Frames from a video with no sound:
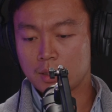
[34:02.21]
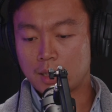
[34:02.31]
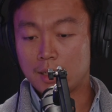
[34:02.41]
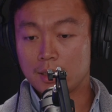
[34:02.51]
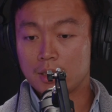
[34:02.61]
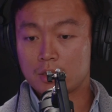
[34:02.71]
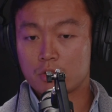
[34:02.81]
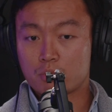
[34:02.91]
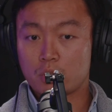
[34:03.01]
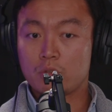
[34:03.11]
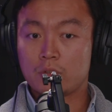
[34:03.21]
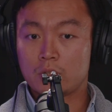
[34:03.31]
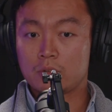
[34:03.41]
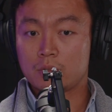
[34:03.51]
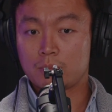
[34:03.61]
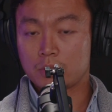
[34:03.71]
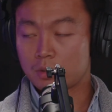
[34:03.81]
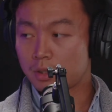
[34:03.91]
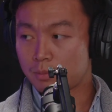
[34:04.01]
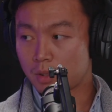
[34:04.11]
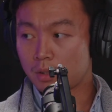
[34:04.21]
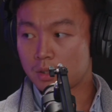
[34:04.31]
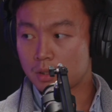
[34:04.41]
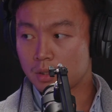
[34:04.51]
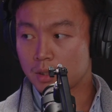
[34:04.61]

and later drove her to the massage parlor,